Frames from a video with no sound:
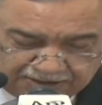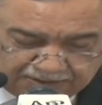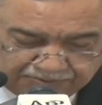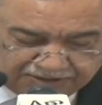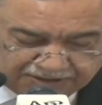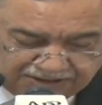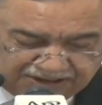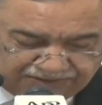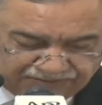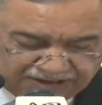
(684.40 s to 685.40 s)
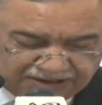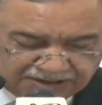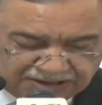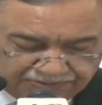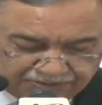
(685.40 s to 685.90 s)
perceived and
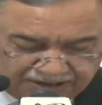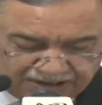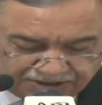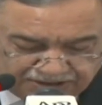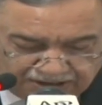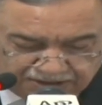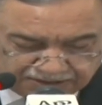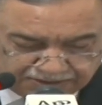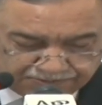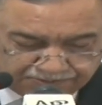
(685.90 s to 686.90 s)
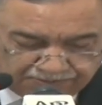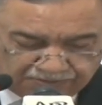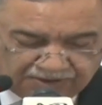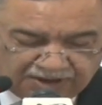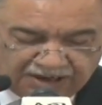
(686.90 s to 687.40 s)
accepted as terrorism
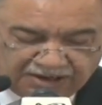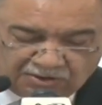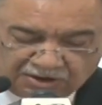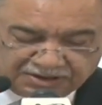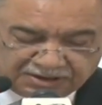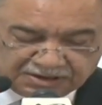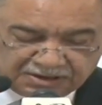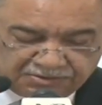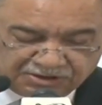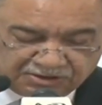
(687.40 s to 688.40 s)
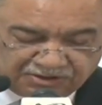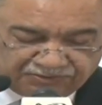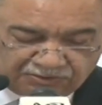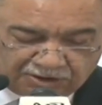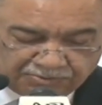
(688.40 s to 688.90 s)
and not just commission
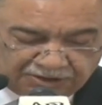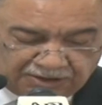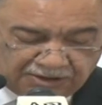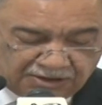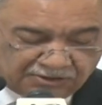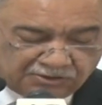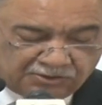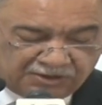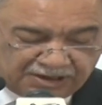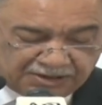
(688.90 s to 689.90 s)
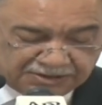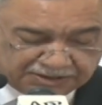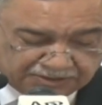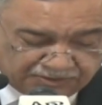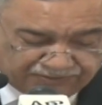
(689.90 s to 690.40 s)
of normal, though
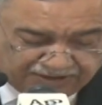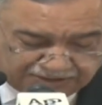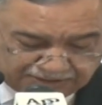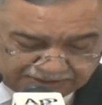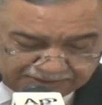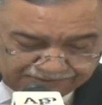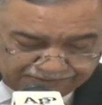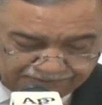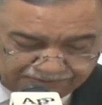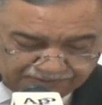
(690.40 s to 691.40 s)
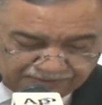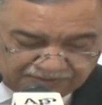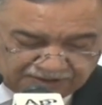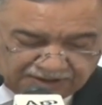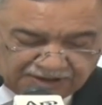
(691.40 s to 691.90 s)
heinous, offenses.
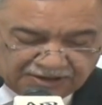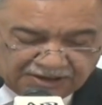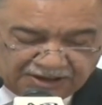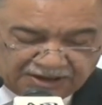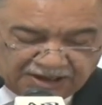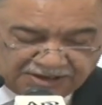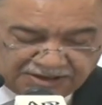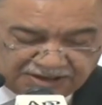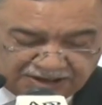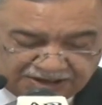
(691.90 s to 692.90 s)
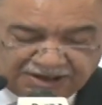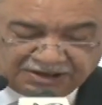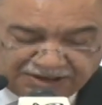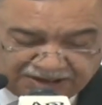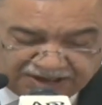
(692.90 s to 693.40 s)
In the year
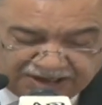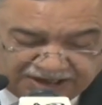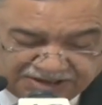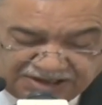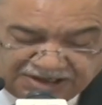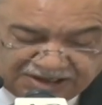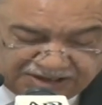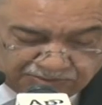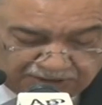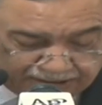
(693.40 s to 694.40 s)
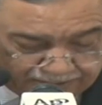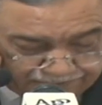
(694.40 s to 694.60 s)
1881,